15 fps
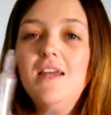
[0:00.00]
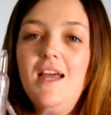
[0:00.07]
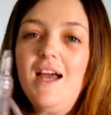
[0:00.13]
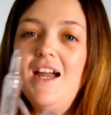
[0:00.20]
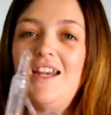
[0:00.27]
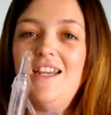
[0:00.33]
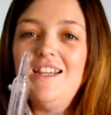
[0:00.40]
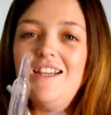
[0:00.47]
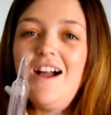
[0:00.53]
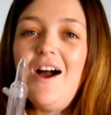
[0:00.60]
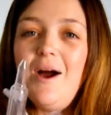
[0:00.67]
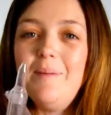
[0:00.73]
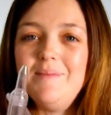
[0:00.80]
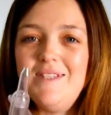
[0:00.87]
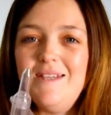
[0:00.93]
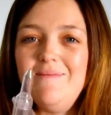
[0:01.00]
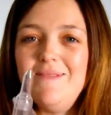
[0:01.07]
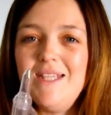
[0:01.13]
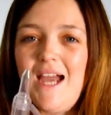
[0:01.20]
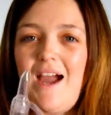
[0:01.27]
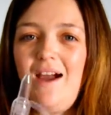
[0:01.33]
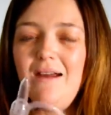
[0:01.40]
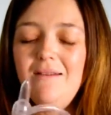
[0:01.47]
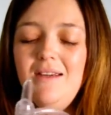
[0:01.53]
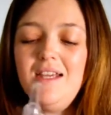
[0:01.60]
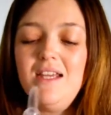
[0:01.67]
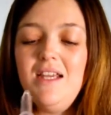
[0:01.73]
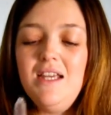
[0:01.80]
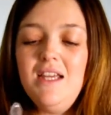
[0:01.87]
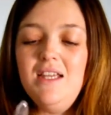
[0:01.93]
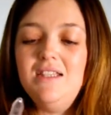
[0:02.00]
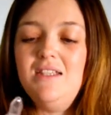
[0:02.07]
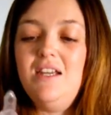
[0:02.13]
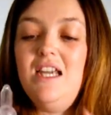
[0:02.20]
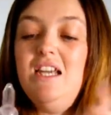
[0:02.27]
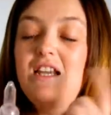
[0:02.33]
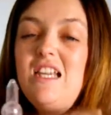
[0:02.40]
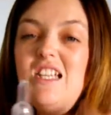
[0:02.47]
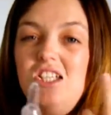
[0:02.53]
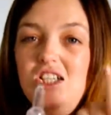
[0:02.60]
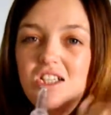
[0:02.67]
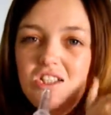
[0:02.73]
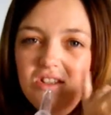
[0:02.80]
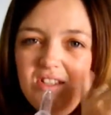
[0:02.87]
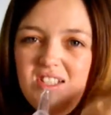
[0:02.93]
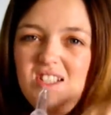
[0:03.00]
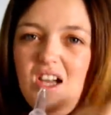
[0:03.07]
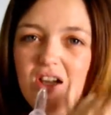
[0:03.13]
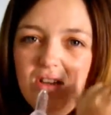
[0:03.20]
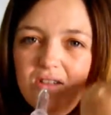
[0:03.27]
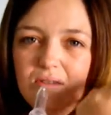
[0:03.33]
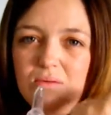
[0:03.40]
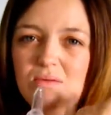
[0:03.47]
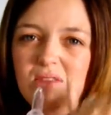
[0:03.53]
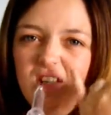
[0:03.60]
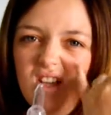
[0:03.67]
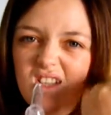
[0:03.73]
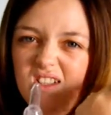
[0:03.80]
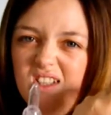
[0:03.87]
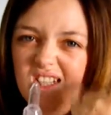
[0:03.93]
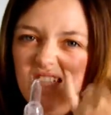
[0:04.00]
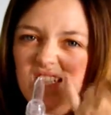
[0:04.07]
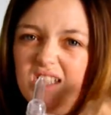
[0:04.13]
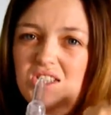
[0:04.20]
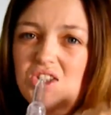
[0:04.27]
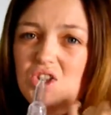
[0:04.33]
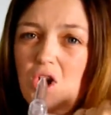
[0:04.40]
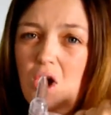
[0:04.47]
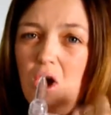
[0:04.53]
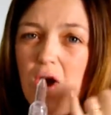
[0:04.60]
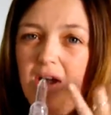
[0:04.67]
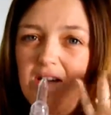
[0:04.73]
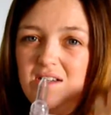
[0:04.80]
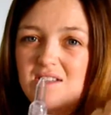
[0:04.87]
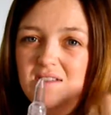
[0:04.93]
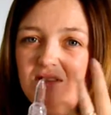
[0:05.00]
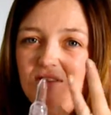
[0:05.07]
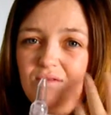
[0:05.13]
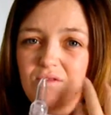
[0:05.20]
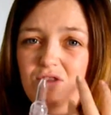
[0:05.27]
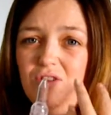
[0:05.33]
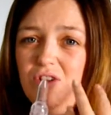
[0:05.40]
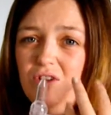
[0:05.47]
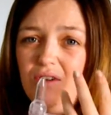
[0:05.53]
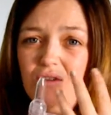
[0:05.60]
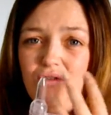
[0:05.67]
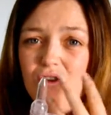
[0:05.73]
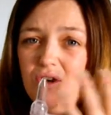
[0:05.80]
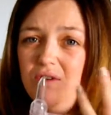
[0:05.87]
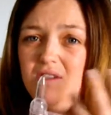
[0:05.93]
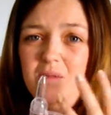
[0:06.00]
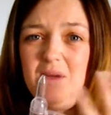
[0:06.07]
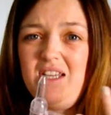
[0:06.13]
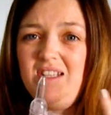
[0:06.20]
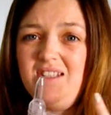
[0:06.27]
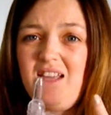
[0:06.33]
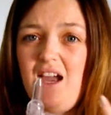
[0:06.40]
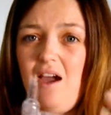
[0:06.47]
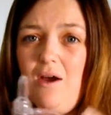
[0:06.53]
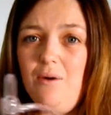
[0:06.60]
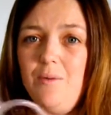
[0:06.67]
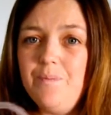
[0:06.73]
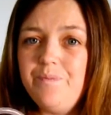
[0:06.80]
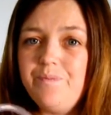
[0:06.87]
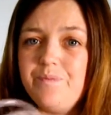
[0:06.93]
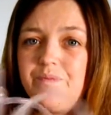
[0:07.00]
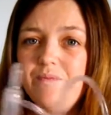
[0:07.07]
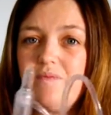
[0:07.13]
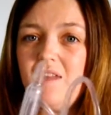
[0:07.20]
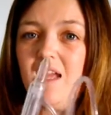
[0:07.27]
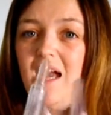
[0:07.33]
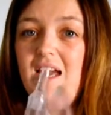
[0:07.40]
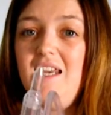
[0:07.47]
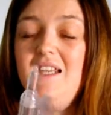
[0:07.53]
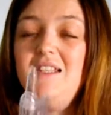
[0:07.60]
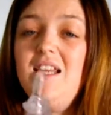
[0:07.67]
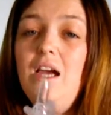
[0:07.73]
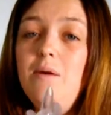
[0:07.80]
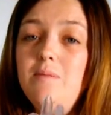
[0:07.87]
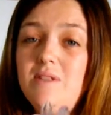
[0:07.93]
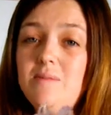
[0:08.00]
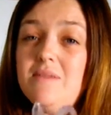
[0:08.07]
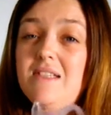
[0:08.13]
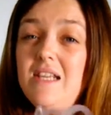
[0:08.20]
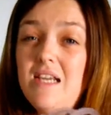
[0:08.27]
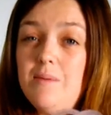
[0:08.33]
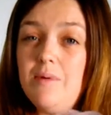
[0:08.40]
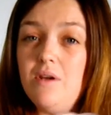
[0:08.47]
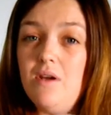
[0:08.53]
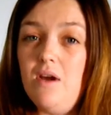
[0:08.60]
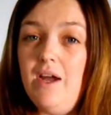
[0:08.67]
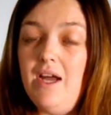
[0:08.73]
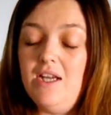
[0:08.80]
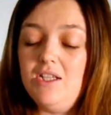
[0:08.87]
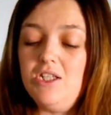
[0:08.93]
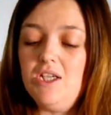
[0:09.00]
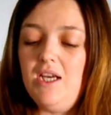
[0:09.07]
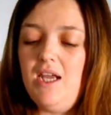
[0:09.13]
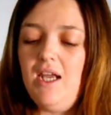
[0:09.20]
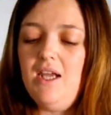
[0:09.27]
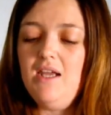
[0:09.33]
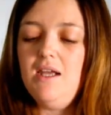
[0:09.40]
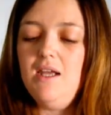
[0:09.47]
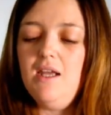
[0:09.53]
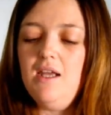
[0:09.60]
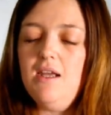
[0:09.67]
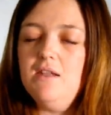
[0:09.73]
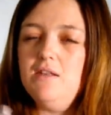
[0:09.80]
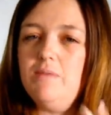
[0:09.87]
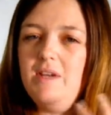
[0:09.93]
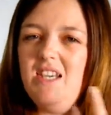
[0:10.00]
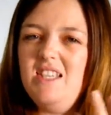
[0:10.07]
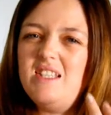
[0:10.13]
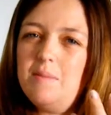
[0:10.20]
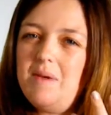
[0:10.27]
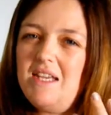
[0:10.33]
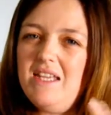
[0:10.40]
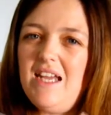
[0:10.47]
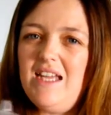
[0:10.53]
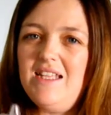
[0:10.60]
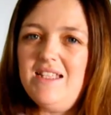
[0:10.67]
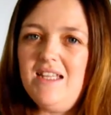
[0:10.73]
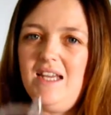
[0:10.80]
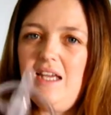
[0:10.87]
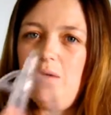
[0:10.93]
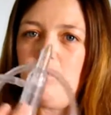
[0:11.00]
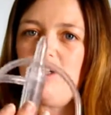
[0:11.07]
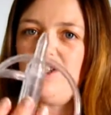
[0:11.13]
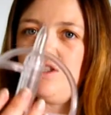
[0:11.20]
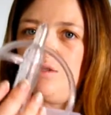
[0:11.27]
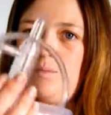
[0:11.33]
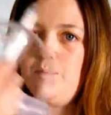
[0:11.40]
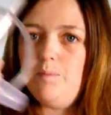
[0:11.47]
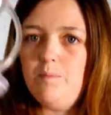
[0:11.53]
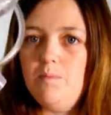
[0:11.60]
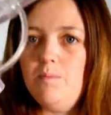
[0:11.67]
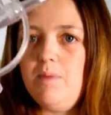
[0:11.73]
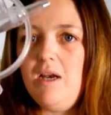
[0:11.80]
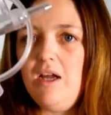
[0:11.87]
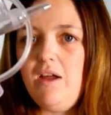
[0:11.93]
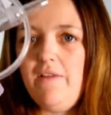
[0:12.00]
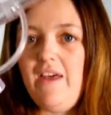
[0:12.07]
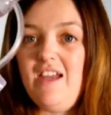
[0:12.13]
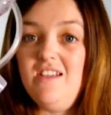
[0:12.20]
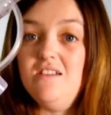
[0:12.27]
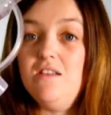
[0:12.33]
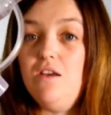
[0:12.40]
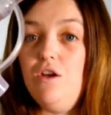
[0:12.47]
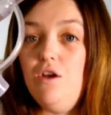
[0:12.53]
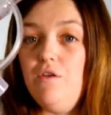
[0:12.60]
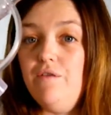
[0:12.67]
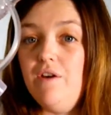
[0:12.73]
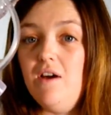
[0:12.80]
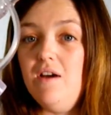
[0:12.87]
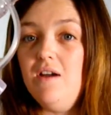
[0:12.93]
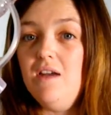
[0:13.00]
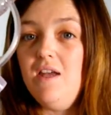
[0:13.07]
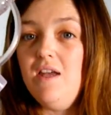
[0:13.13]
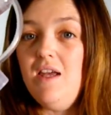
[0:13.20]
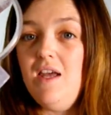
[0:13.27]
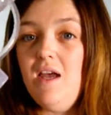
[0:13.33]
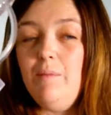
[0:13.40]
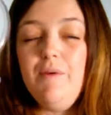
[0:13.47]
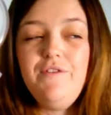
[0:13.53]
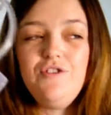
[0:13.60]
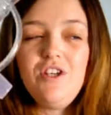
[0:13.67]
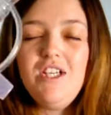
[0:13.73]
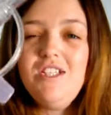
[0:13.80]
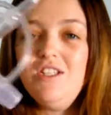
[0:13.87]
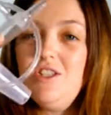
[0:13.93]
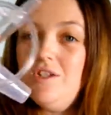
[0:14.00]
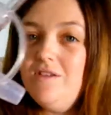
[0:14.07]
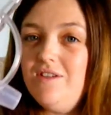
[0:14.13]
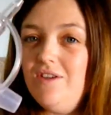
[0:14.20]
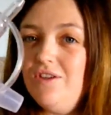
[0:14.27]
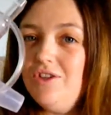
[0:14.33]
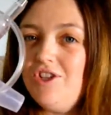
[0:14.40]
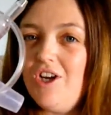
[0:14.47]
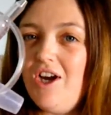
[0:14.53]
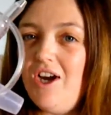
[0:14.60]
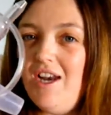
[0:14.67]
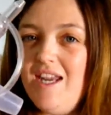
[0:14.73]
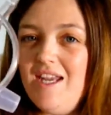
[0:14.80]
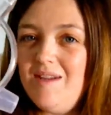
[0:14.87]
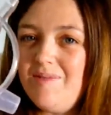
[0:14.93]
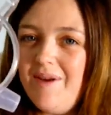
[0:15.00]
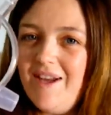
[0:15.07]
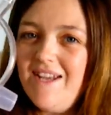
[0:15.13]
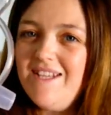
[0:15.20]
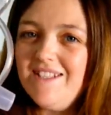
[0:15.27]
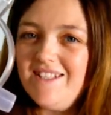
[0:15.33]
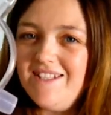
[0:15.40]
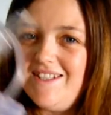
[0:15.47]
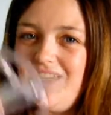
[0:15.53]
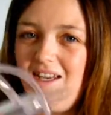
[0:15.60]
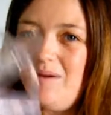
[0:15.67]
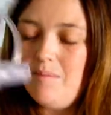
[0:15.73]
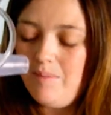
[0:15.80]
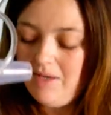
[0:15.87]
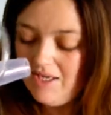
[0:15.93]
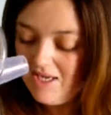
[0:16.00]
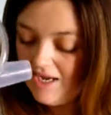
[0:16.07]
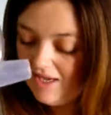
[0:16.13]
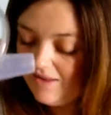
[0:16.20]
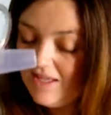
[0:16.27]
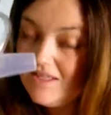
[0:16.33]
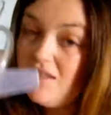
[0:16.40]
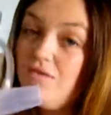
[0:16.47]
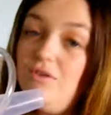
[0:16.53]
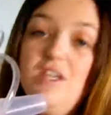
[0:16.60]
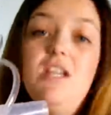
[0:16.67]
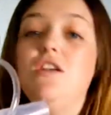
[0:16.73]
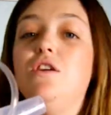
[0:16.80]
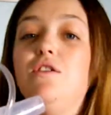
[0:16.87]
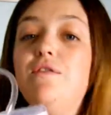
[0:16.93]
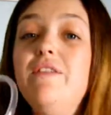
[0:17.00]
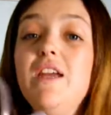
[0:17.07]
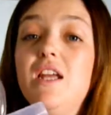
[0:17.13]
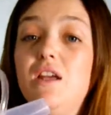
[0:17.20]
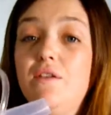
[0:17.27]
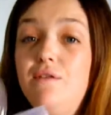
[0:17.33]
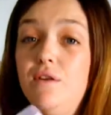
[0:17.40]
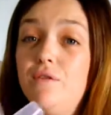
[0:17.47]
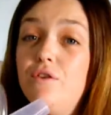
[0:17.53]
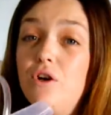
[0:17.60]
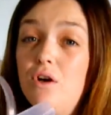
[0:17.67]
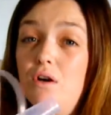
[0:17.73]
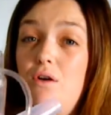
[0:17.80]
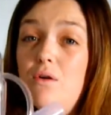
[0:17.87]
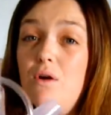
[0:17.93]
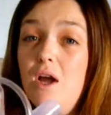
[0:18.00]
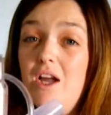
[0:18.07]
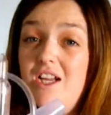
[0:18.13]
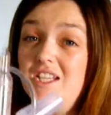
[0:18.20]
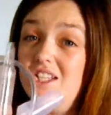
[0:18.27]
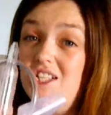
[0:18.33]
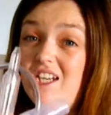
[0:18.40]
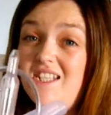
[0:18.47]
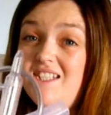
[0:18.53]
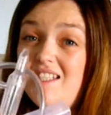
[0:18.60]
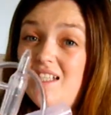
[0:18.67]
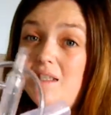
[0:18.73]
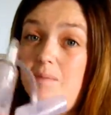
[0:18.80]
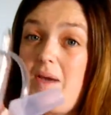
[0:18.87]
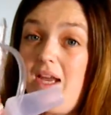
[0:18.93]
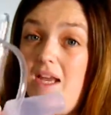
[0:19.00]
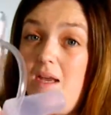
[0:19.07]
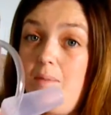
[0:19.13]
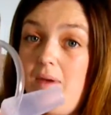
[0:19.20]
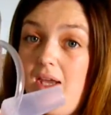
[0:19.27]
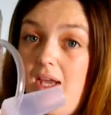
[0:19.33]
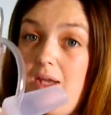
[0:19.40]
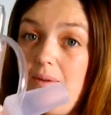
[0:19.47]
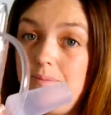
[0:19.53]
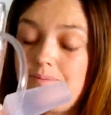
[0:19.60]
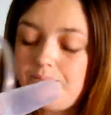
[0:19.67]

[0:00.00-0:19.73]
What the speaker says: and it calms him down. So it literally just sucks all the snot and gross bits out. And that's helped him sleep at night, actually. So when he's a bit nasally, we just plug that into the hoover. We've tried to use it on Charlie, but it doesn't. But yeah, that's a really good thing if you've got a congested baby.